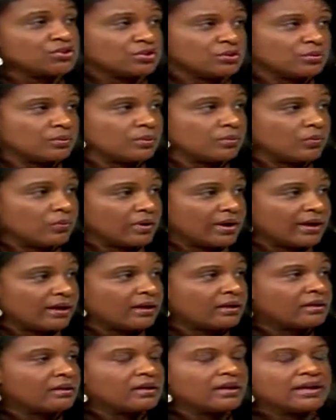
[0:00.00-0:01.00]
to do it right.
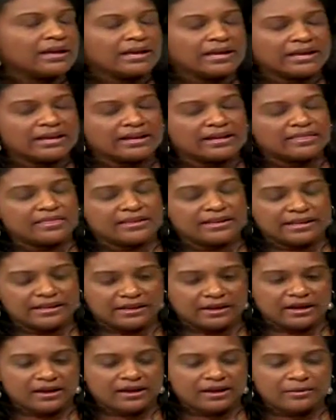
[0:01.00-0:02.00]
well. And I think
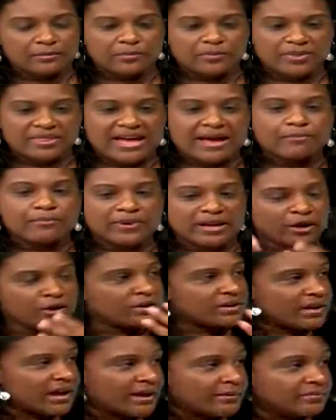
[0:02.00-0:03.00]
um, that
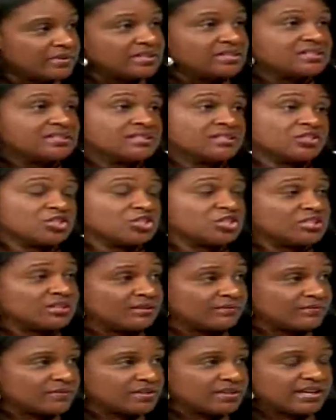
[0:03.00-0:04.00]
paradigm needs to
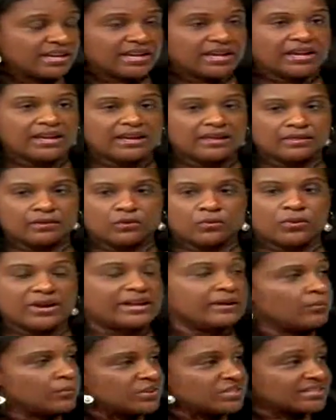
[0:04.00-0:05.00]
shift and the
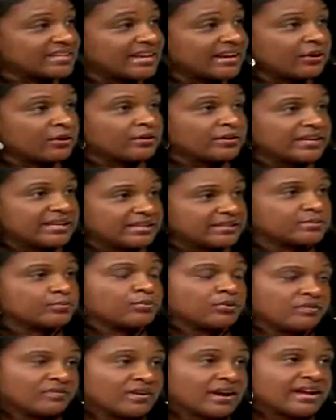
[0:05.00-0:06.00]
way in which care is
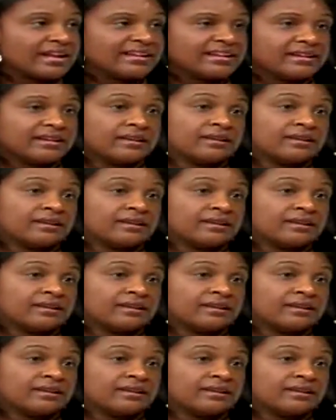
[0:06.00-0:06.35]
provided.